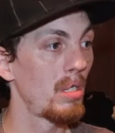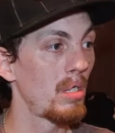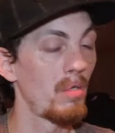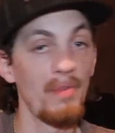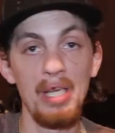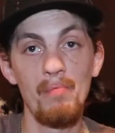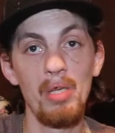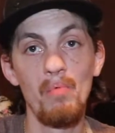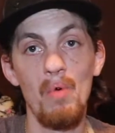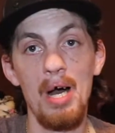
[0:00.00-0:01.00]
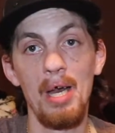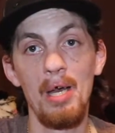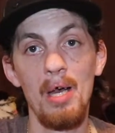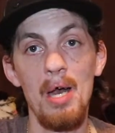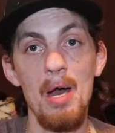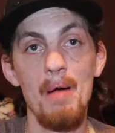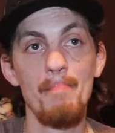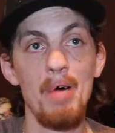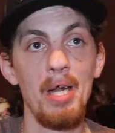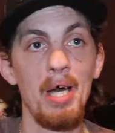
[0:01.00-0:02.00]
think what you want.
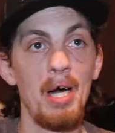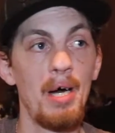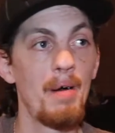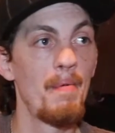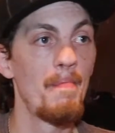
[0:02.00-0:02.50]
But,